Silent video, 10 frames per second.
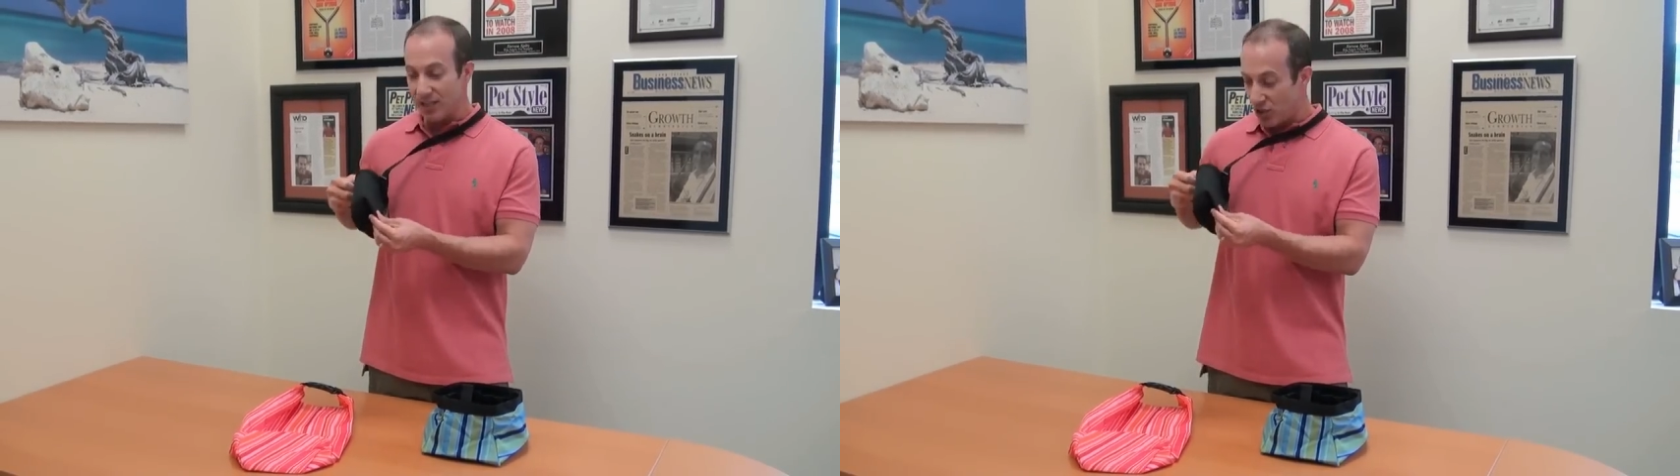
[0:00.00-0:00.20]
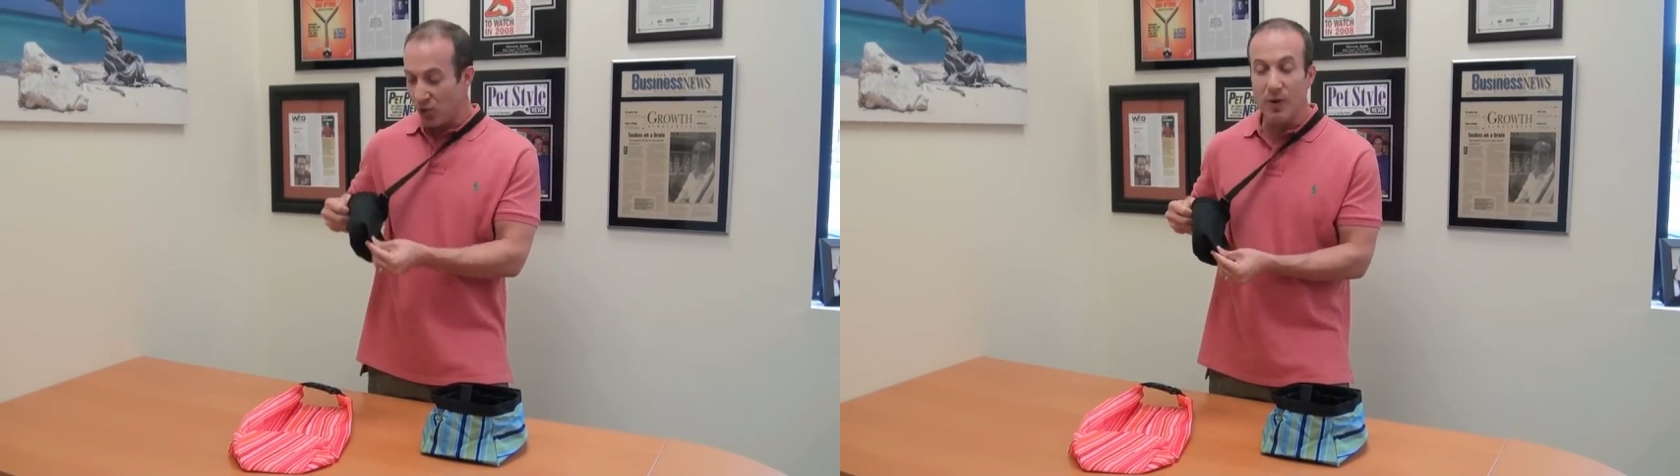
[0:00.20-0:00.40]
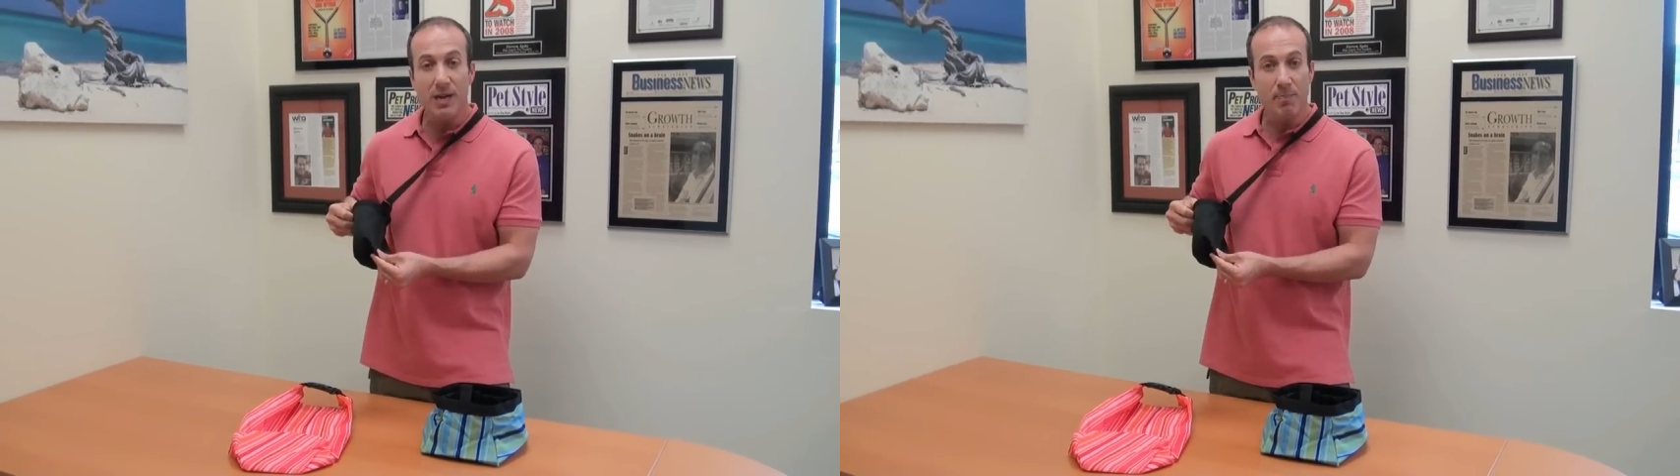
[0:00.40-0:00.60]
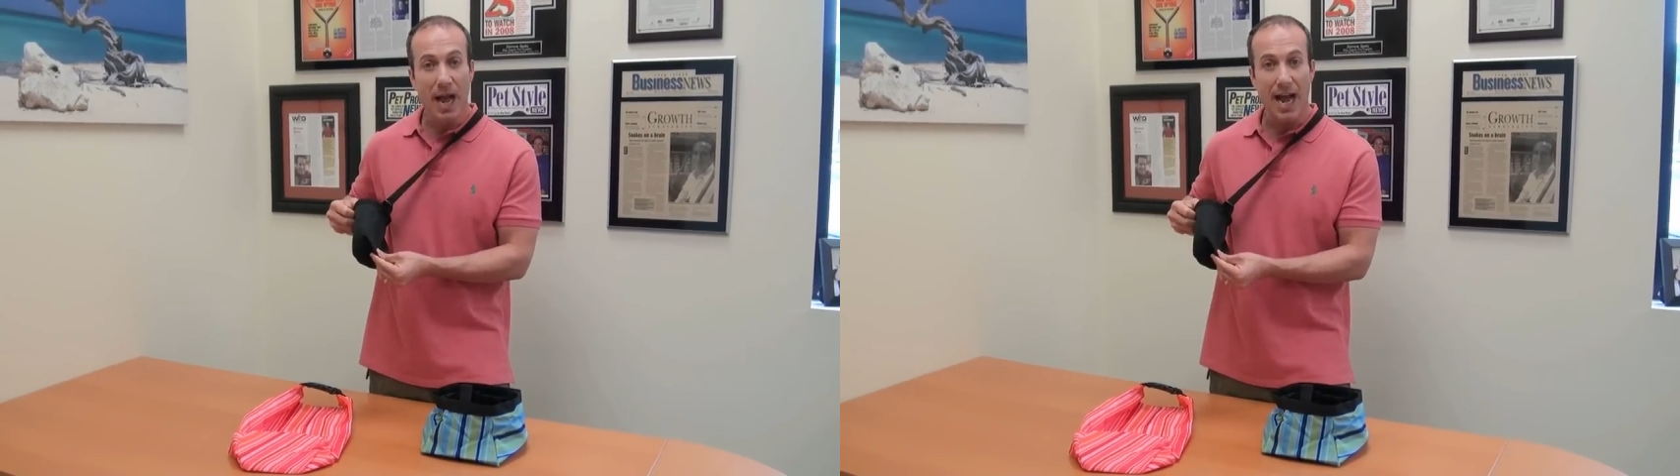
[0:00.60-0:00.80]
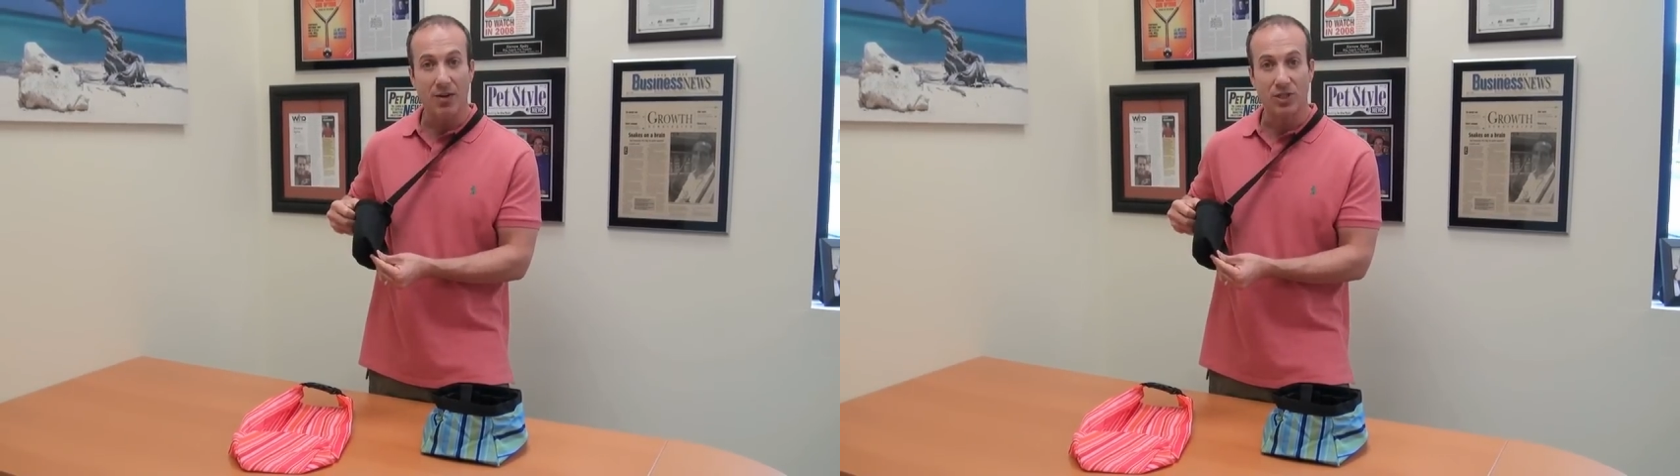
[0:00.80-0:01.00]
treat
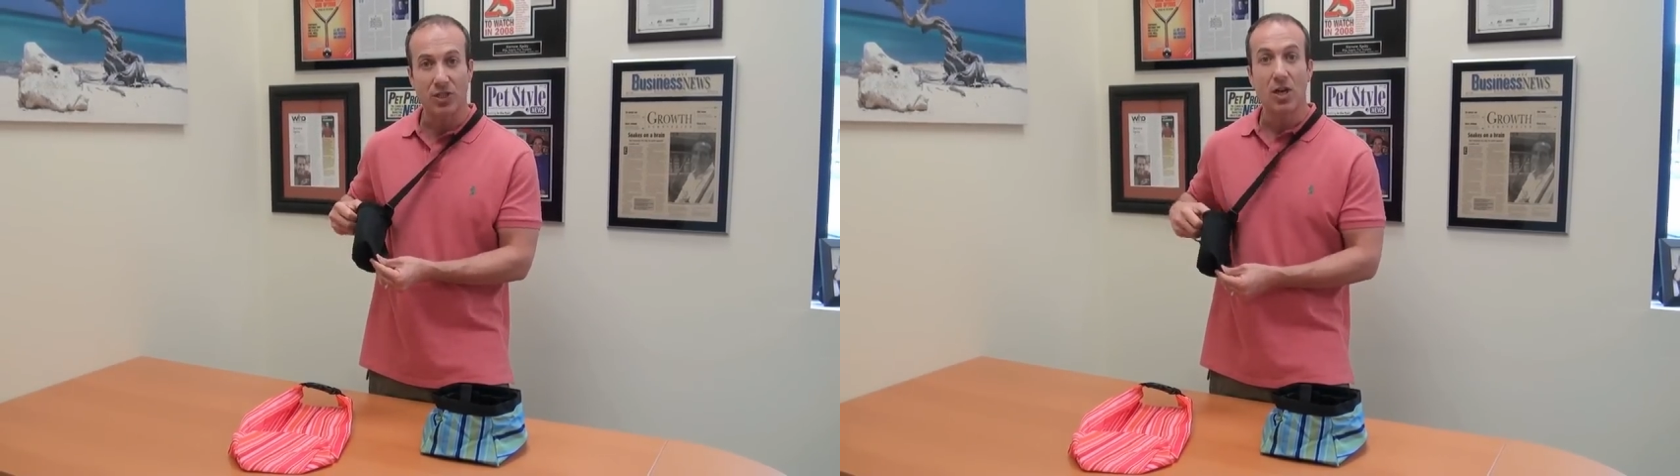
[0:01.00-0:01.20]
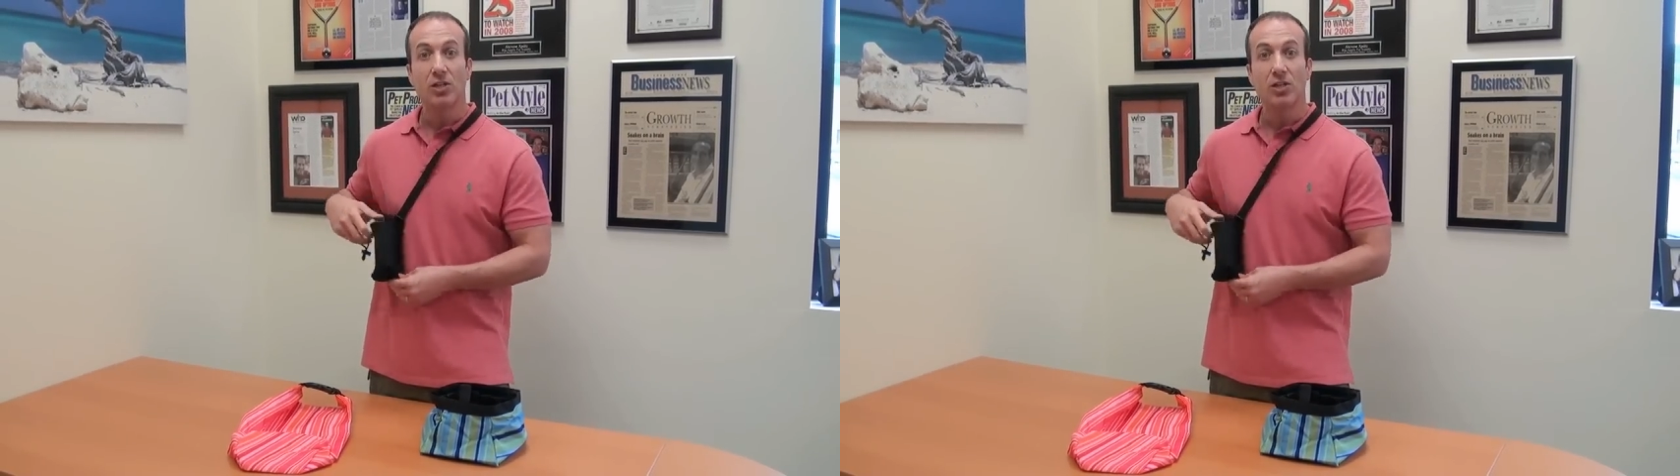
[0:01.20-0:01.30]
pouch.